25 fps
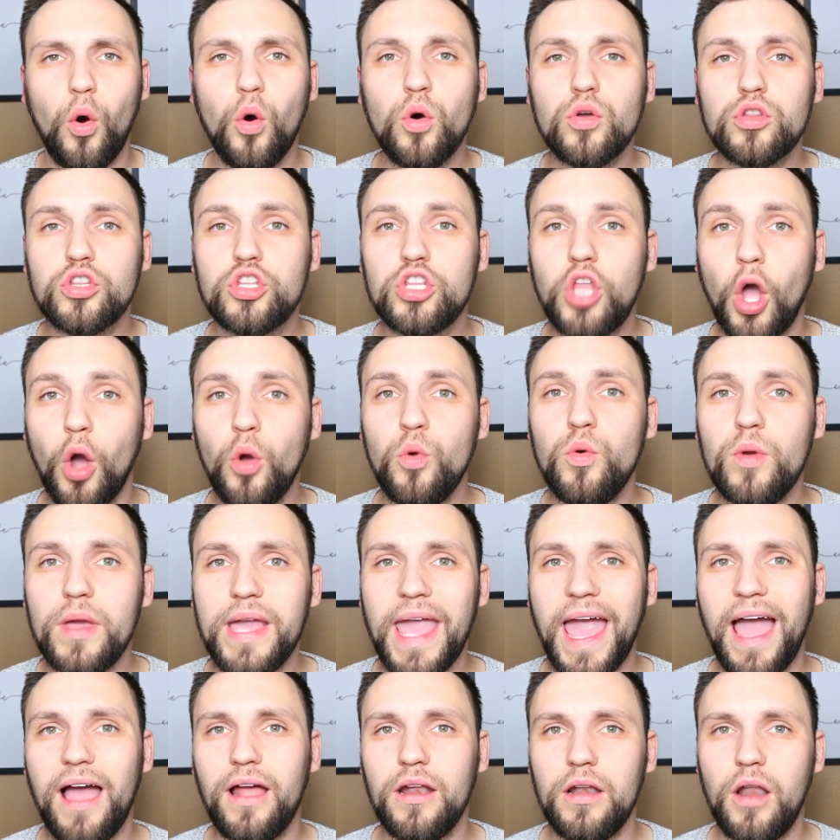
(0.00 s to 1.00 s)
or don't
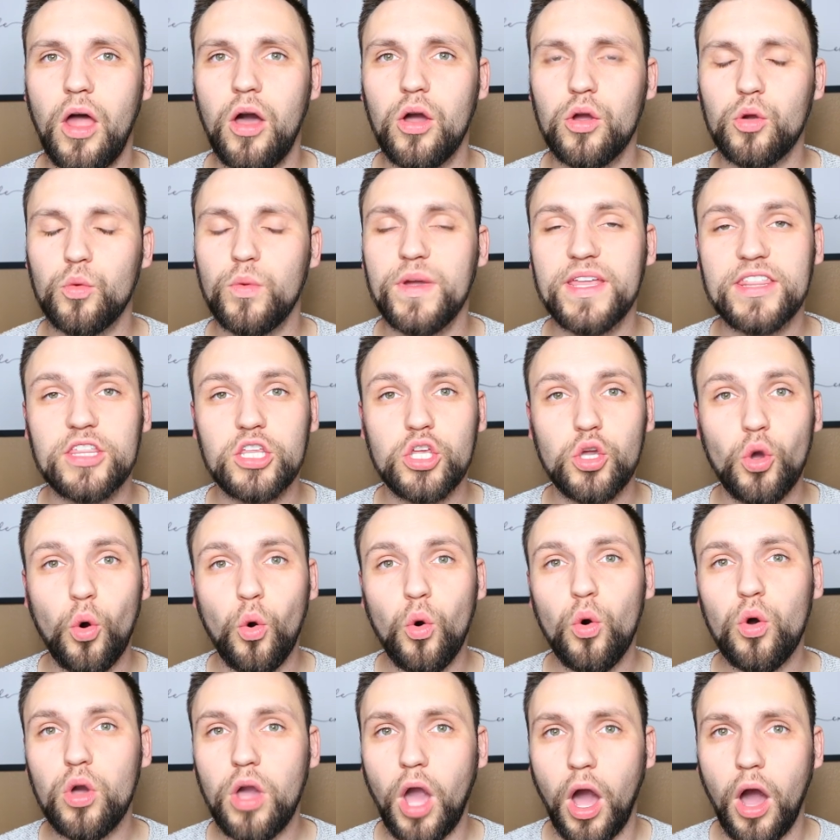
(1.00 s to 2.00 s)
get along with
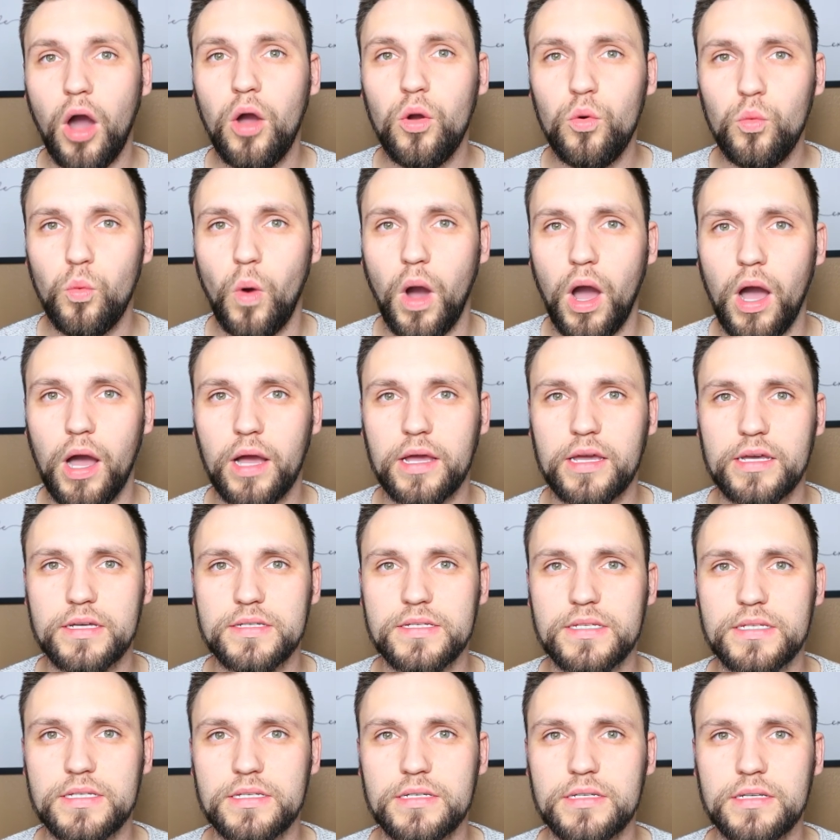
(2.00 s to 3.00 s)
your
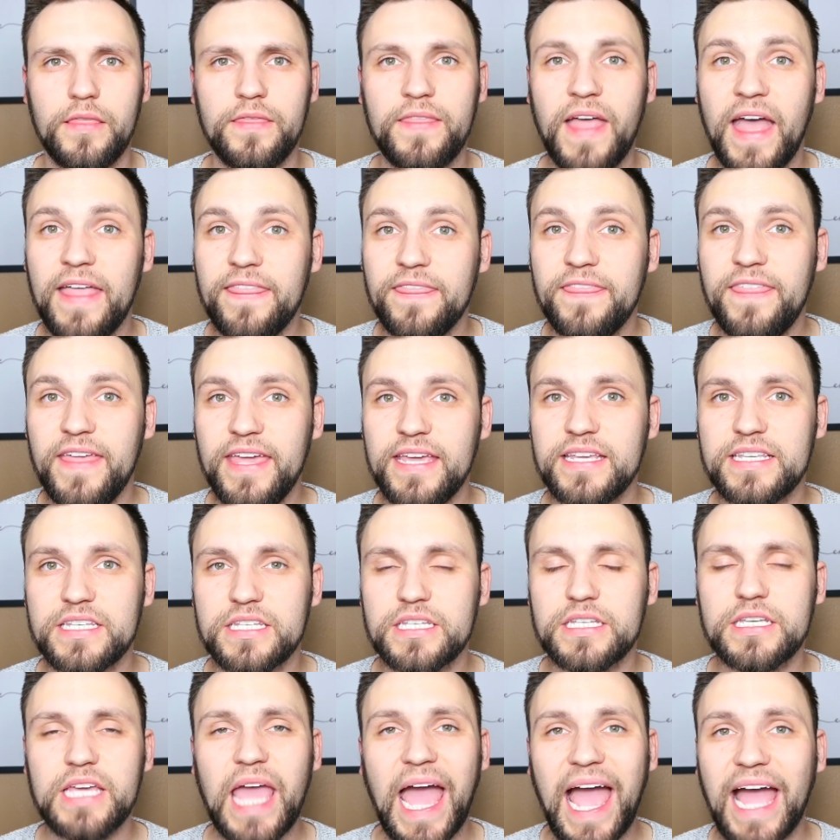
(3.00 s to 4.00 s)
co-workers, then
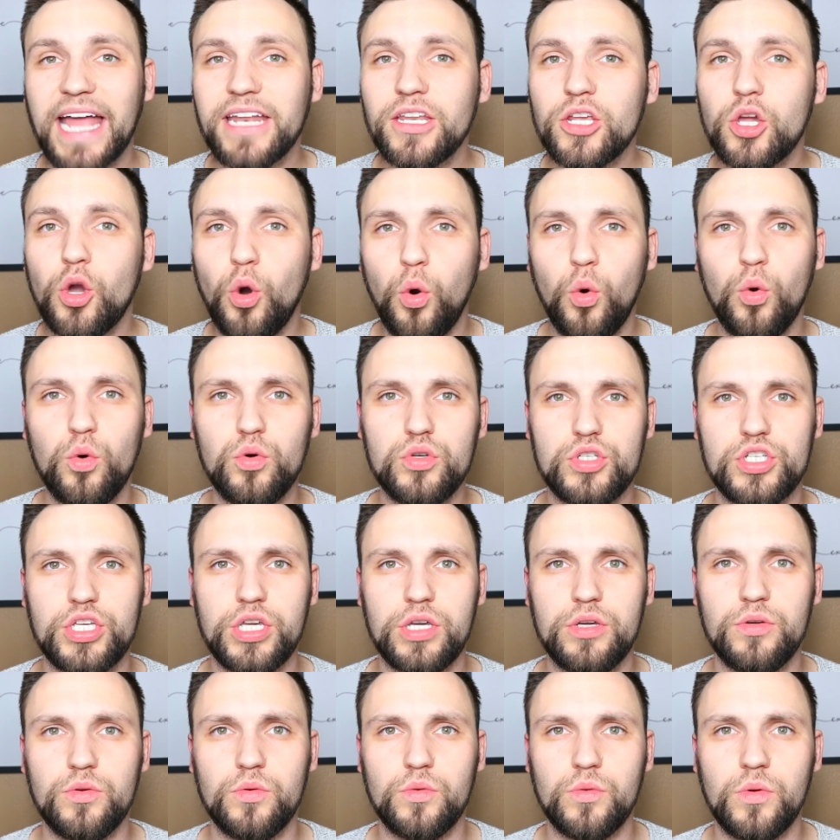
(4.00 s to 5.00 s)
this can cause
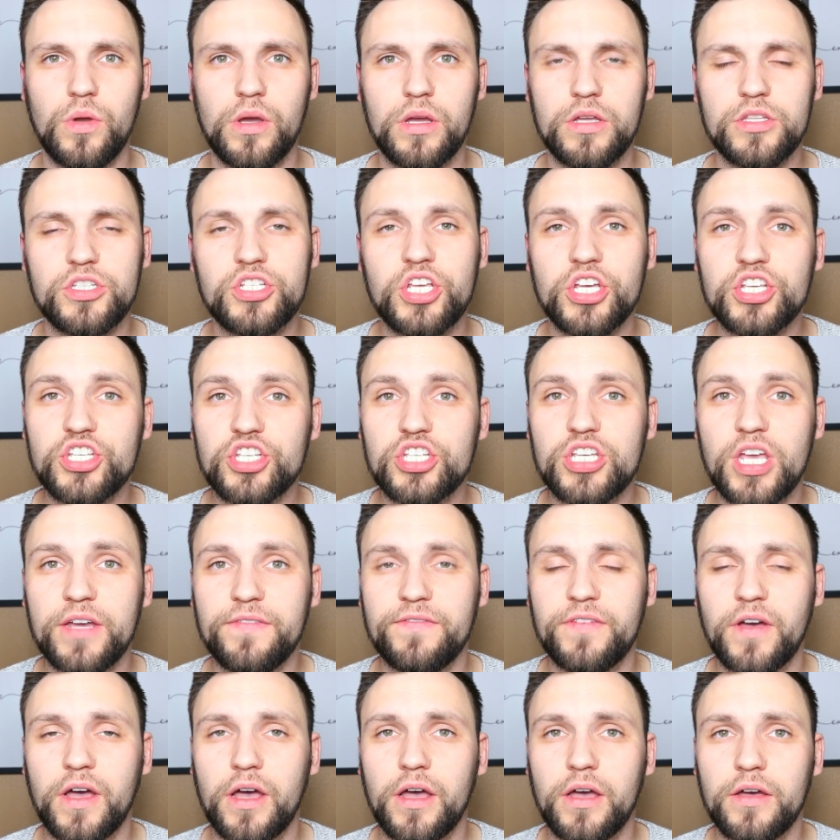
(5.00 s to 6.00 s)
you to
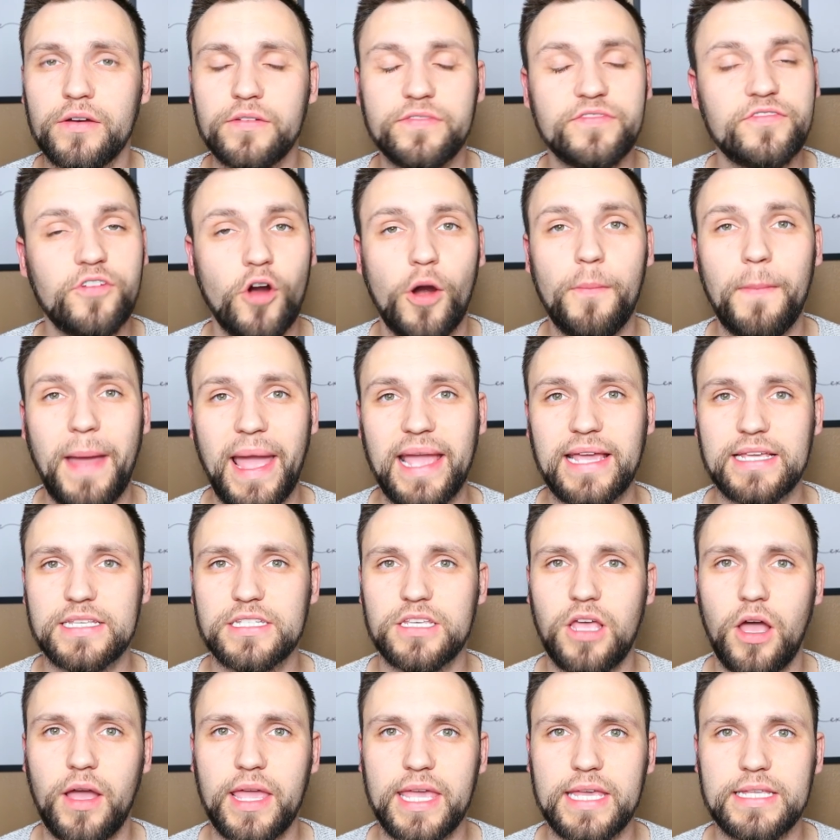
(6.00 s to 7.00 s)
suffer from
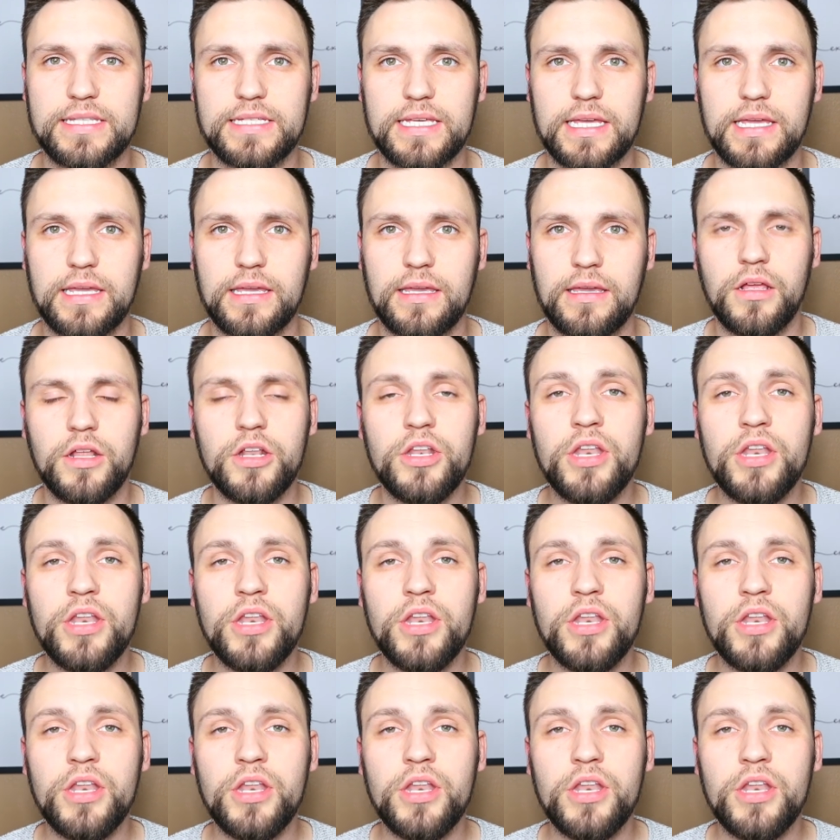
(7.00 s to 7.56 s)
anxiety.